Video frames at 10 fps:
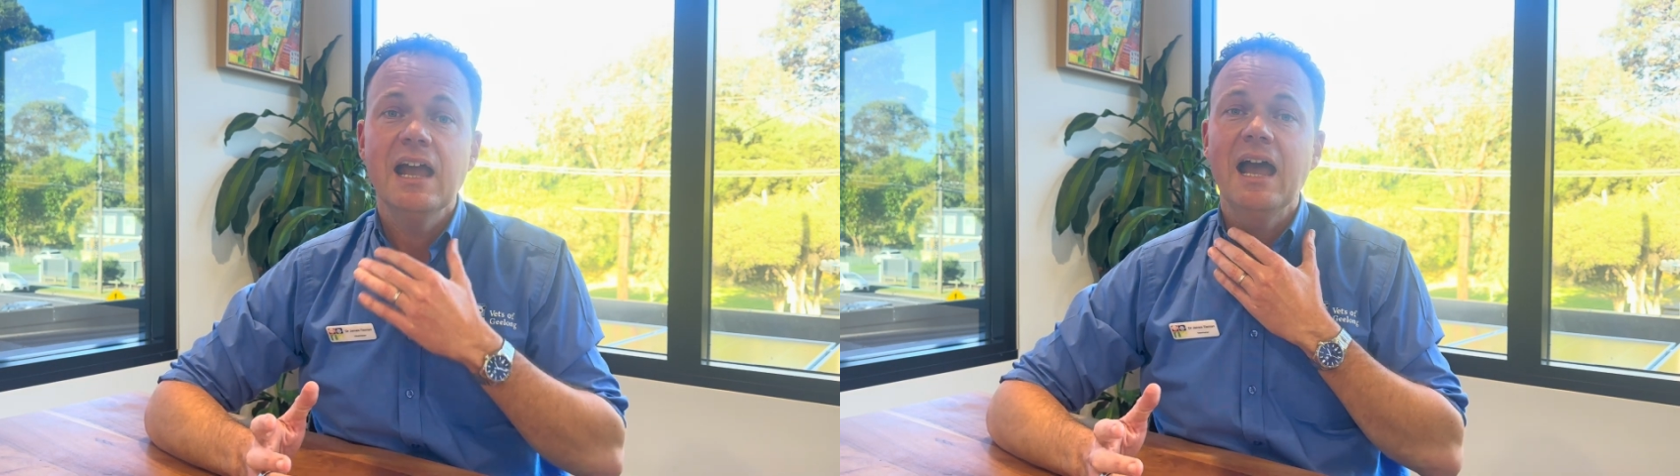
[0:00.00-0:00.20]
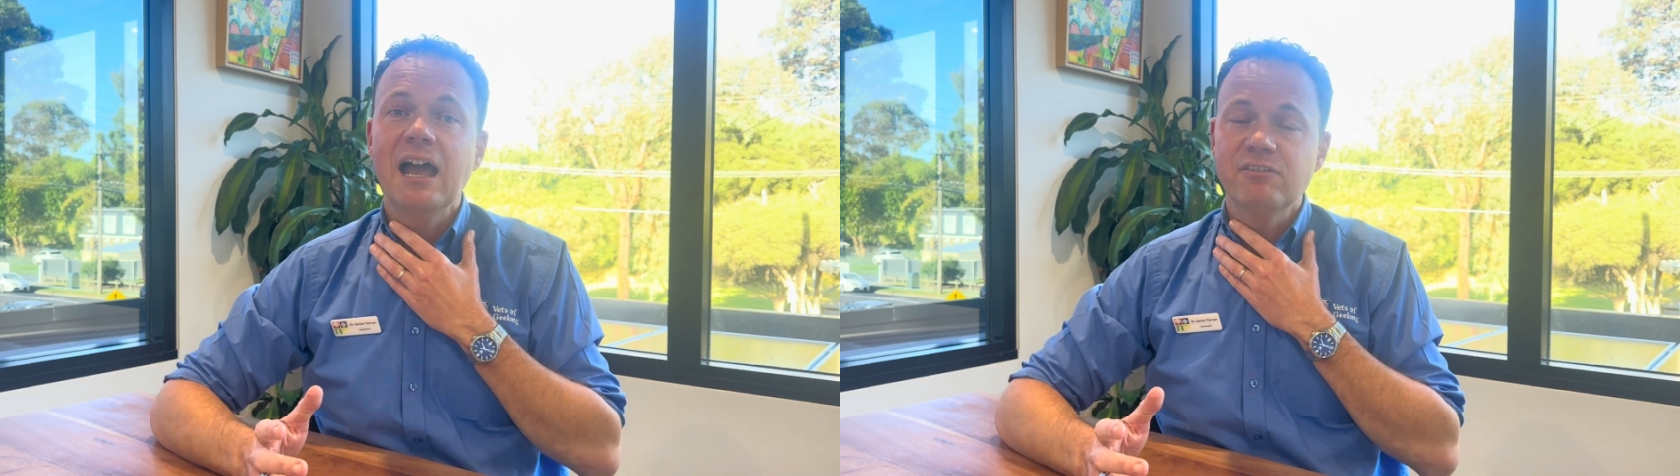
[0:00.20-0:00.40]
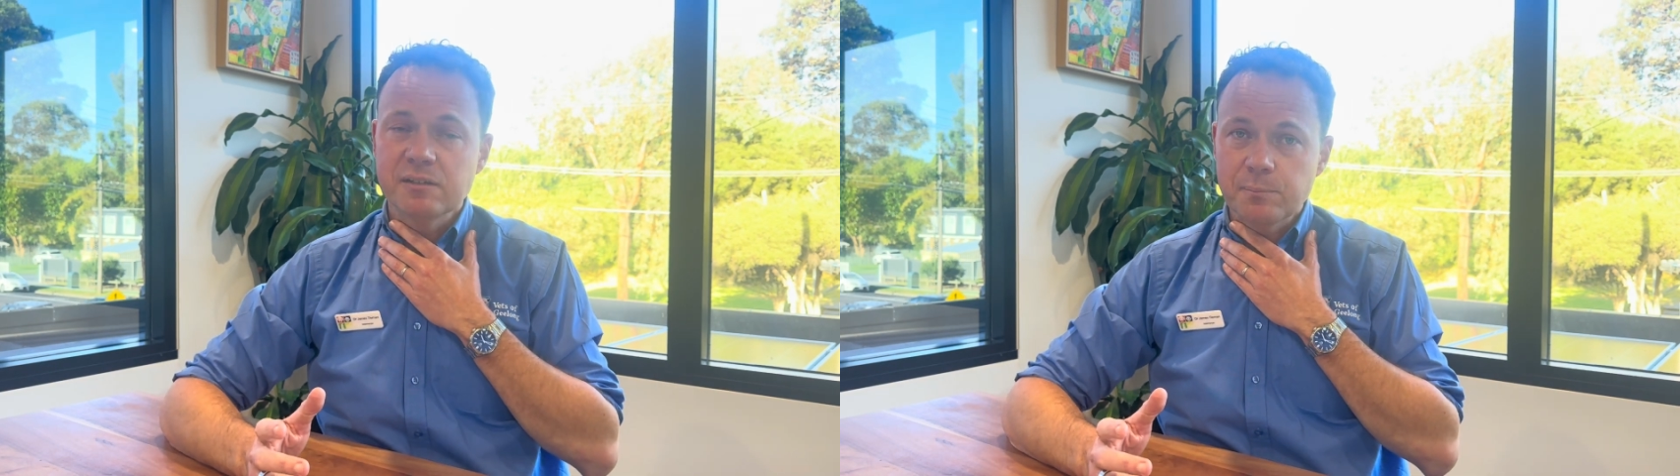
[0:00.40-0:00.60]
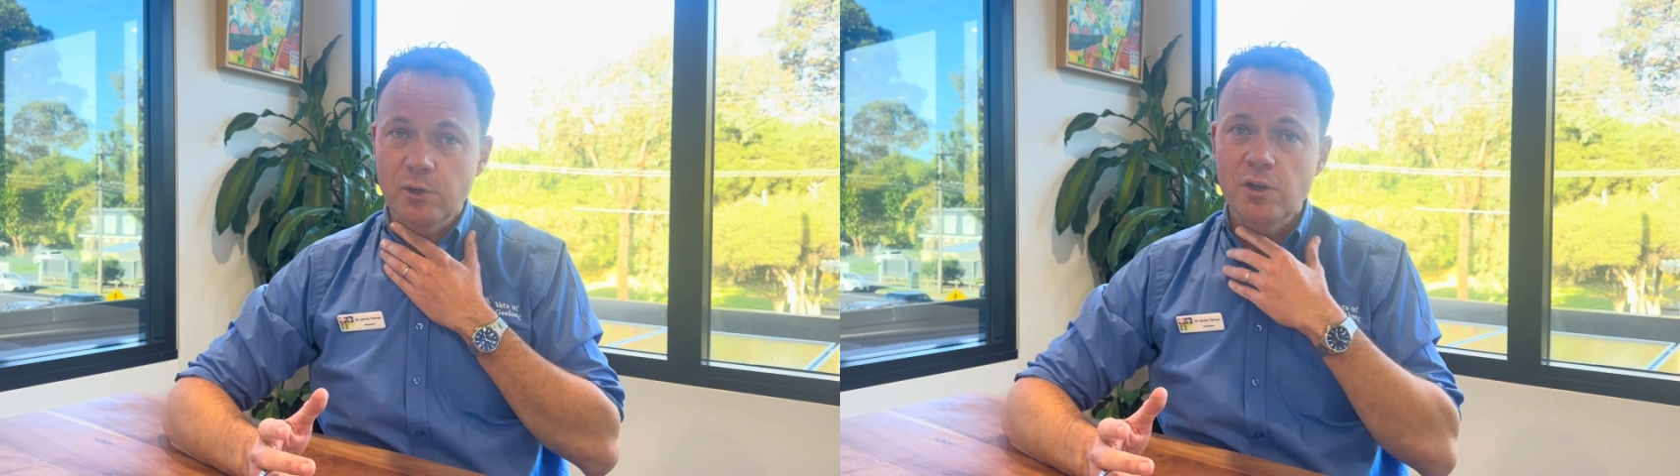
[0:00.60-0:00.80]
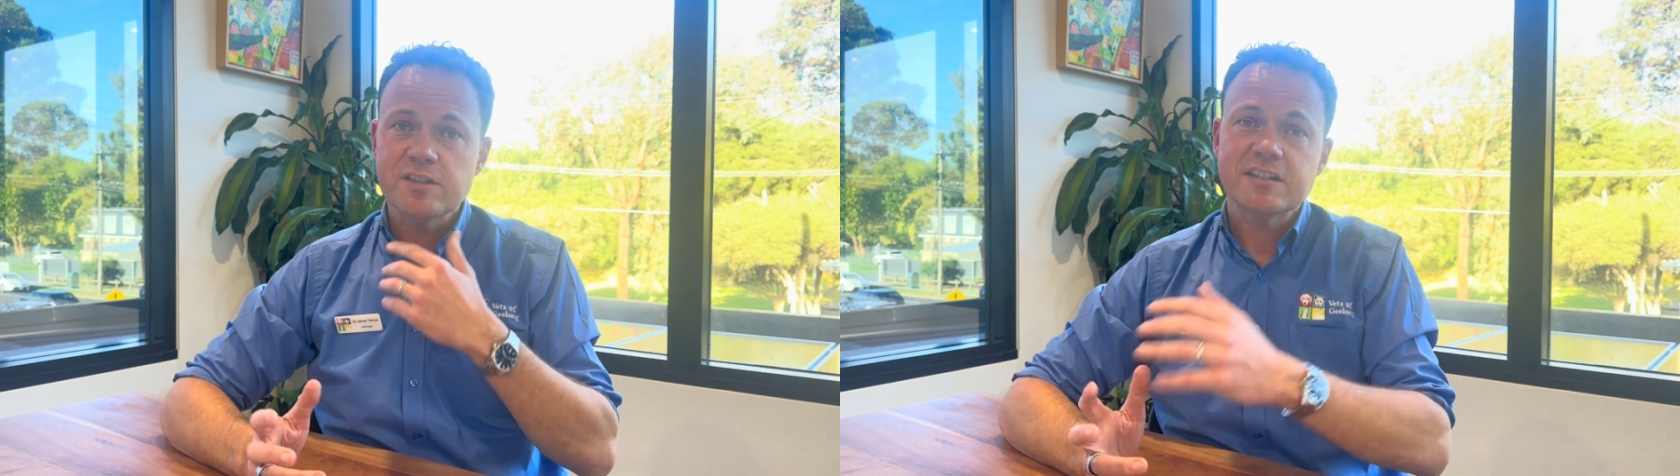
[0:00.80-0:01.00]
Having
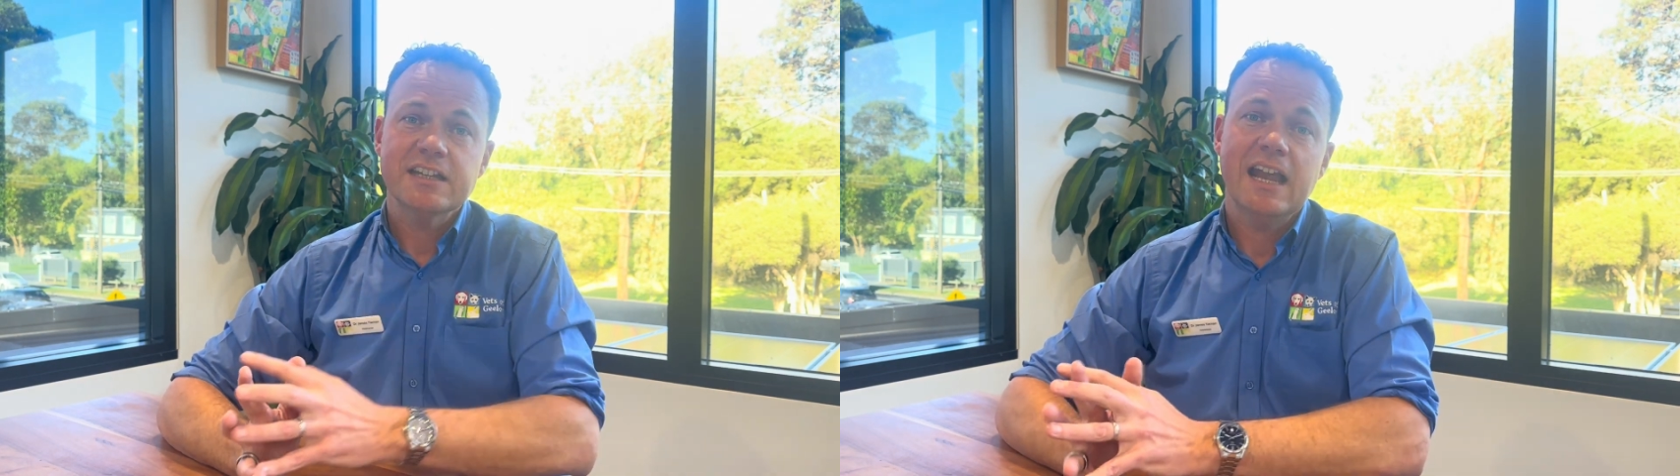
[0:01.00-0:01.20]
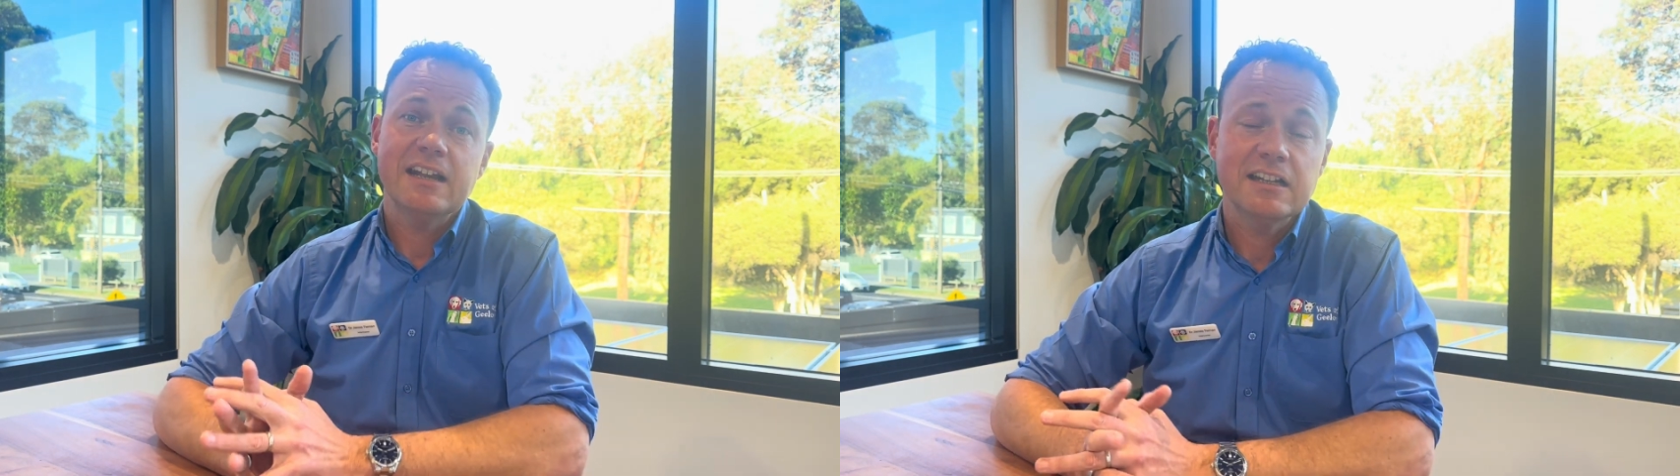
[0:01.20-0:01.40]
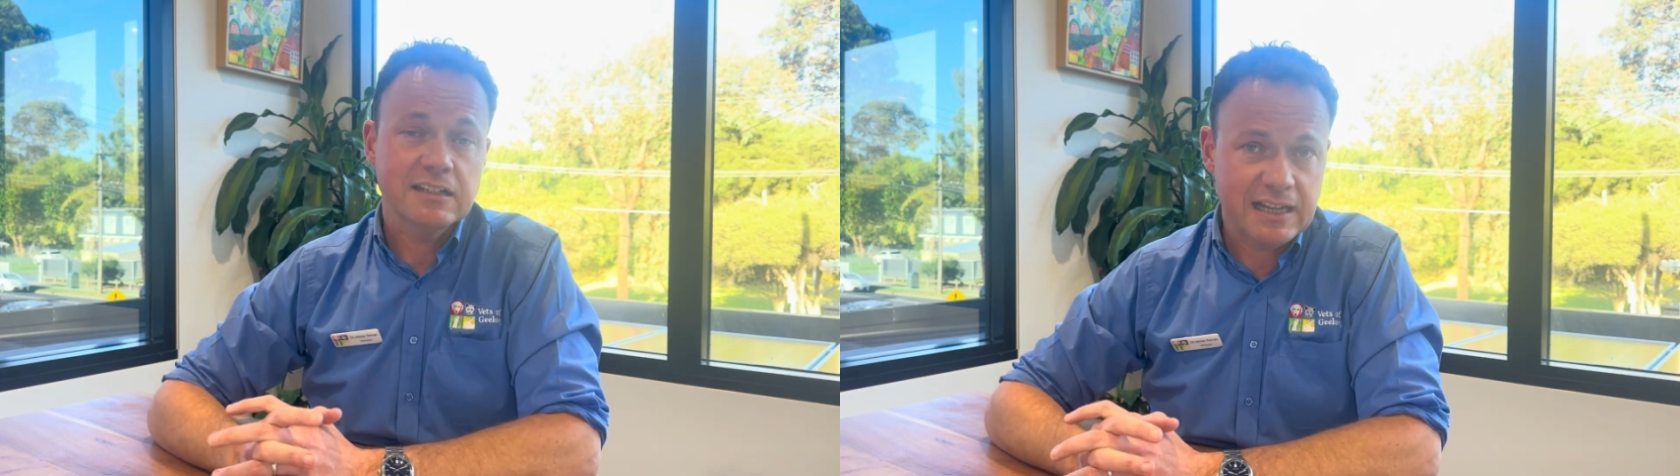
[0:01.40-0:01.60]
personally had a little